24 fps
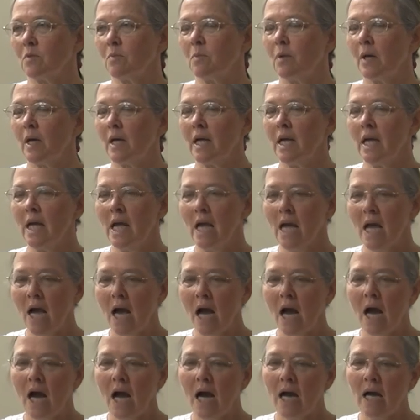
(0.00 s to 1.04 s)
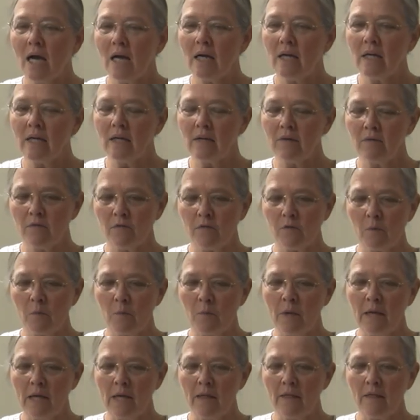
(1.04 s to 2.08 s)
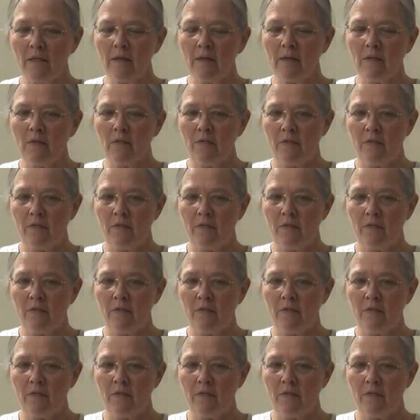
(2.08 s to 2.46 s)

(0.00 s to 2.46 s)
But for me,